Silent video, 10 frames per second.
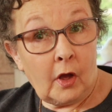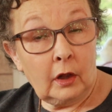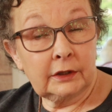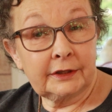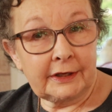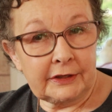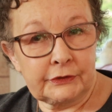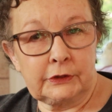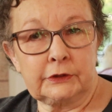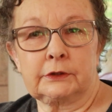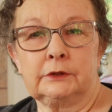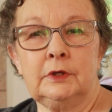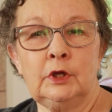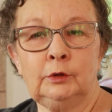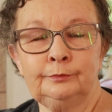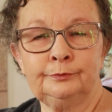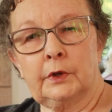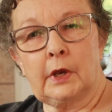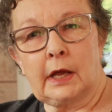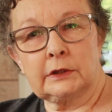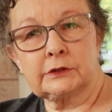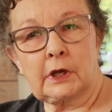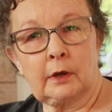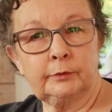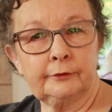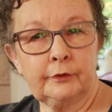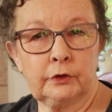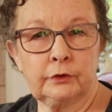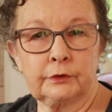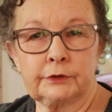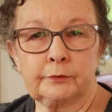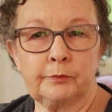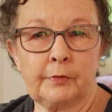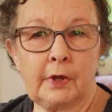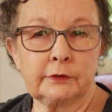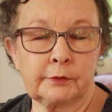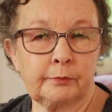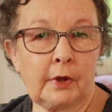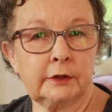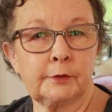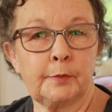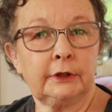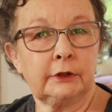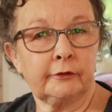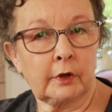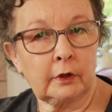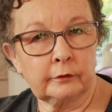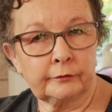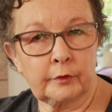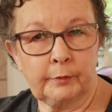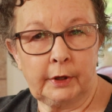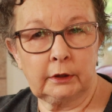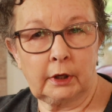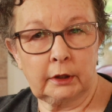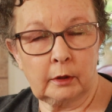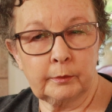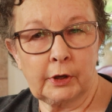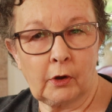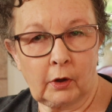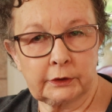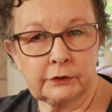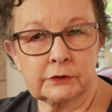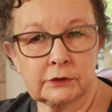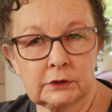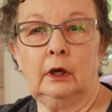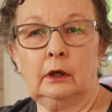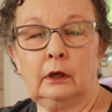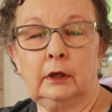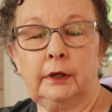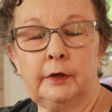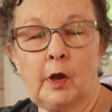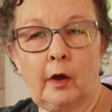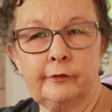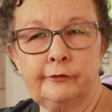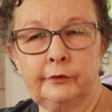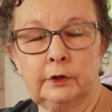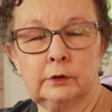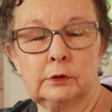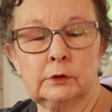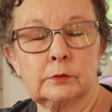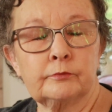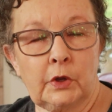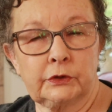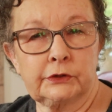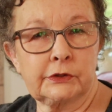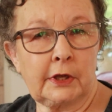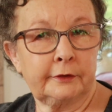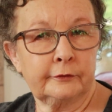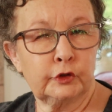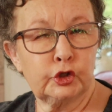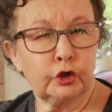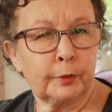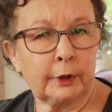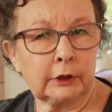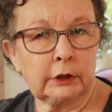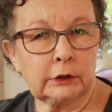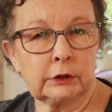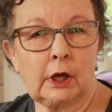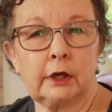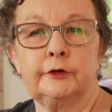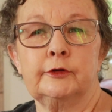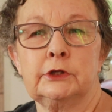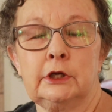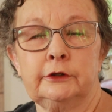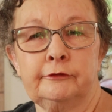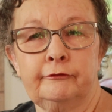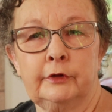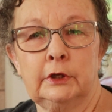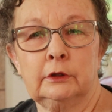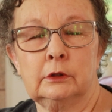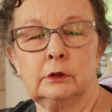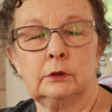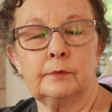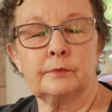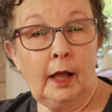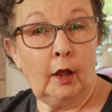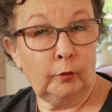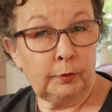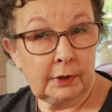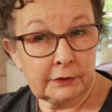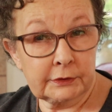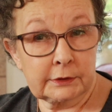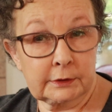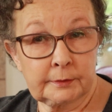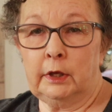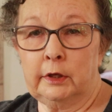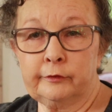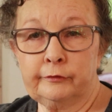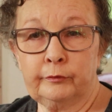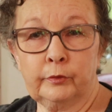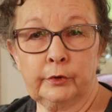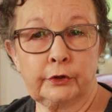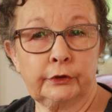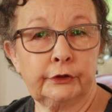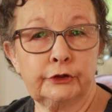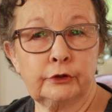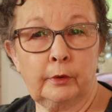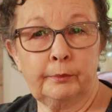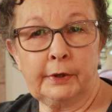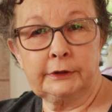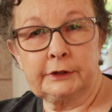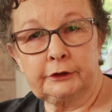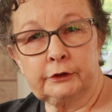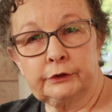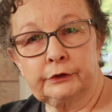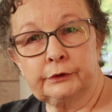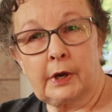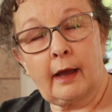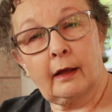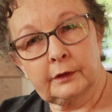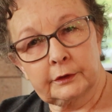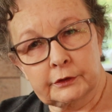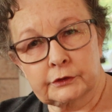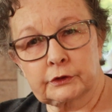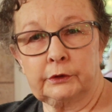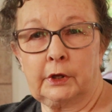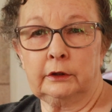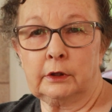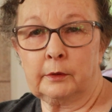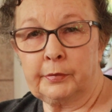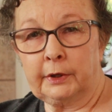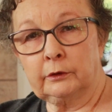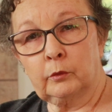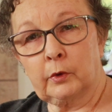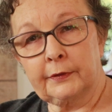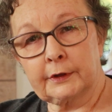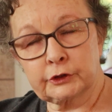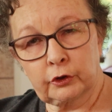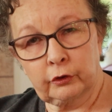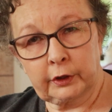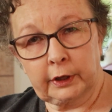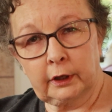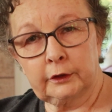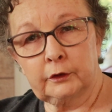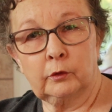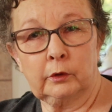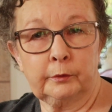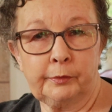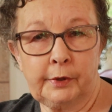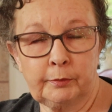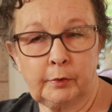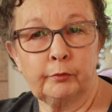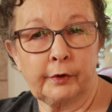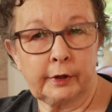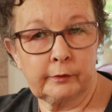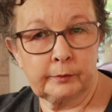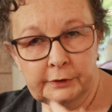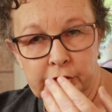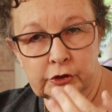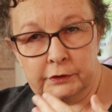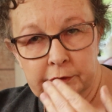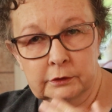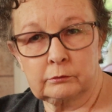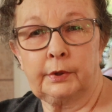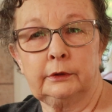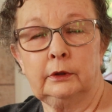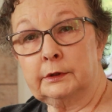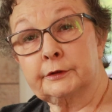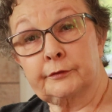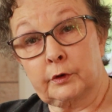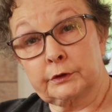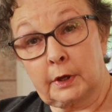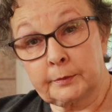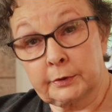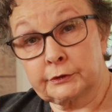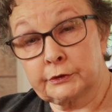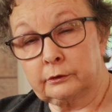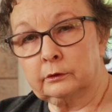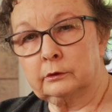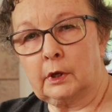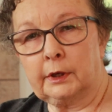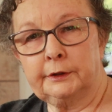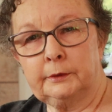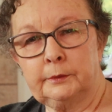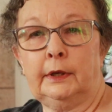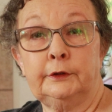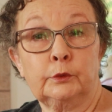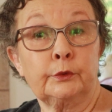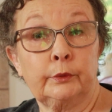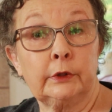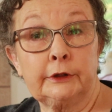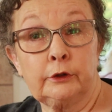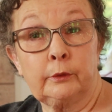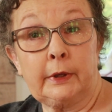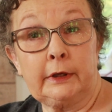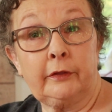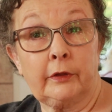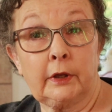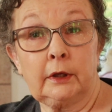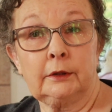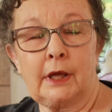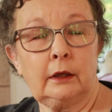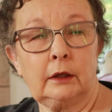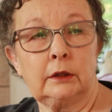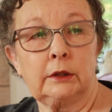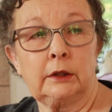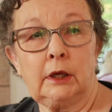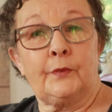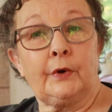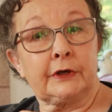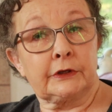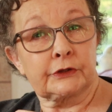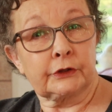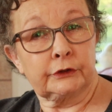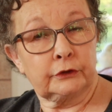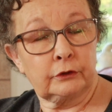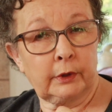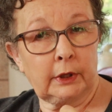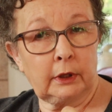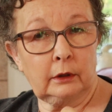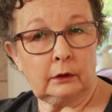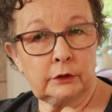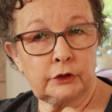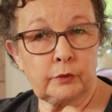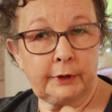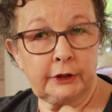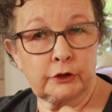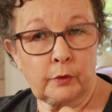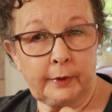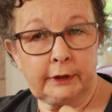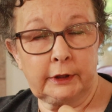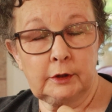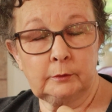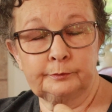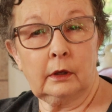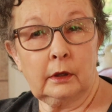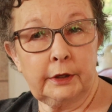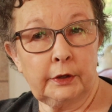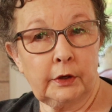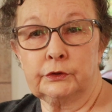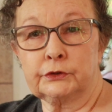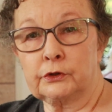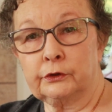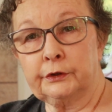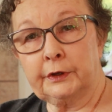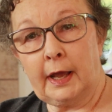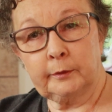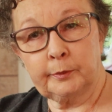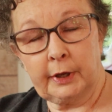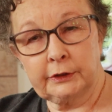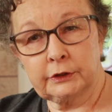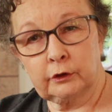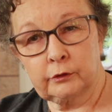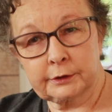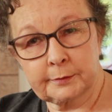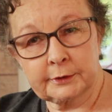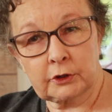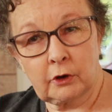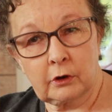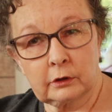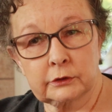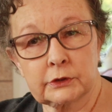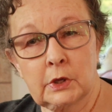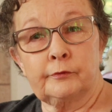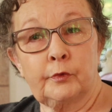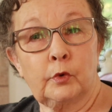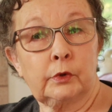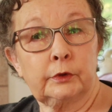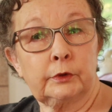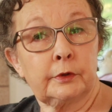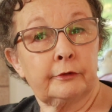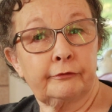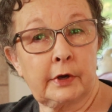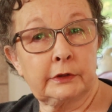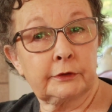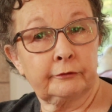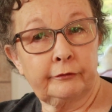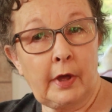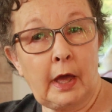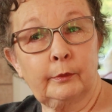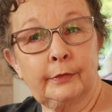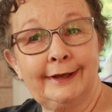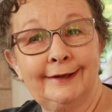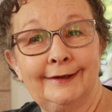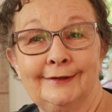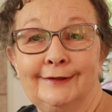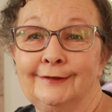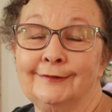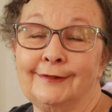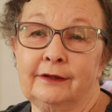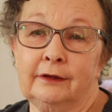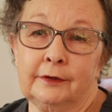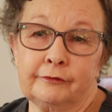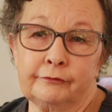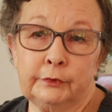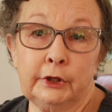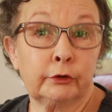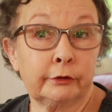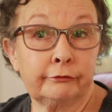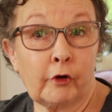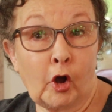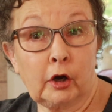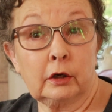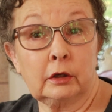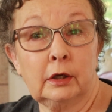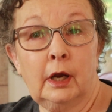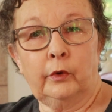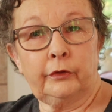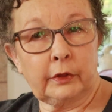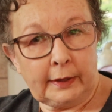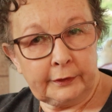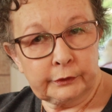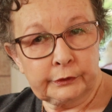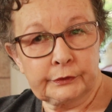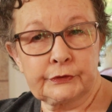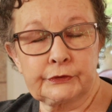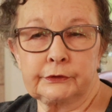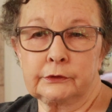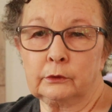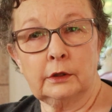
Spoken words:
holiday season. The last couple of years, it's been difficult for me, and I'll be honest. I feel, instead of jubilant, I tend to feel helpless. If we're going to do a big dinner, Alan is going to end up being the one that's cooking it, or people bring dishes. But as far as I'm concerned, I don't really do anything. And what I started doing in 2020, I started hand painting Christmas cards for friends and family, the near and far, with letters.